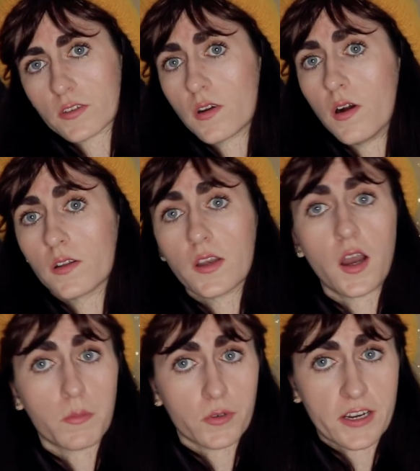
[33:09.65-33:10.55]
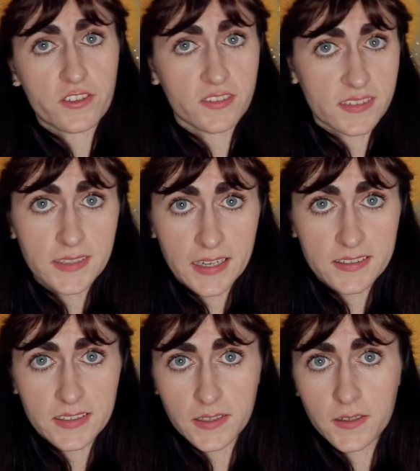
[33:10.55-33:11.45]
called Operation
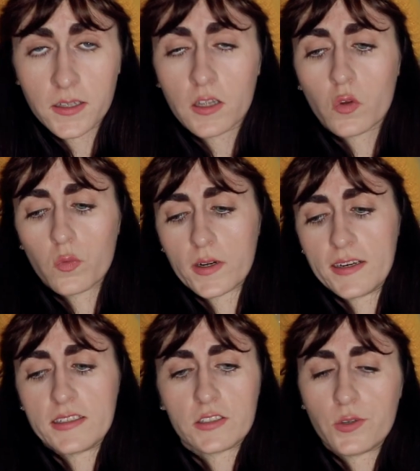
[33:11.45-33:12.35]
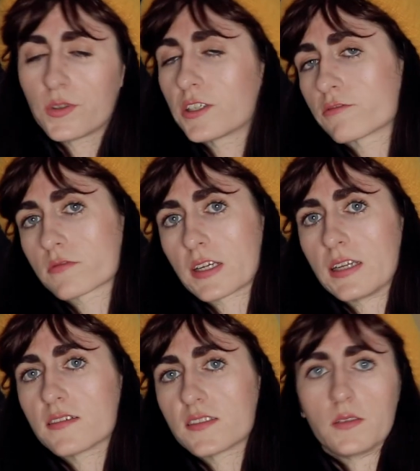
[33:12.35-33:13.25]
Santa, wherein you can
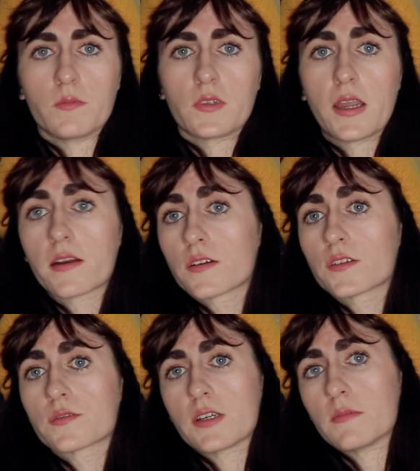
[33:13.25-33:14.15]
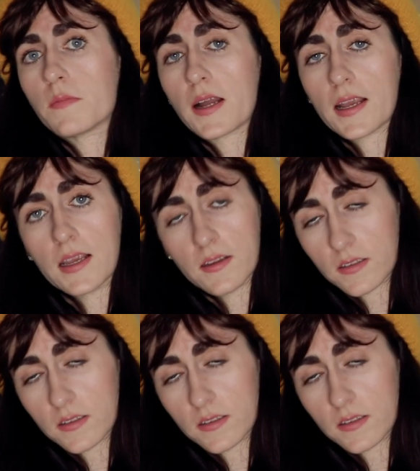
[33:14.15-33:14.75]
read some letters written by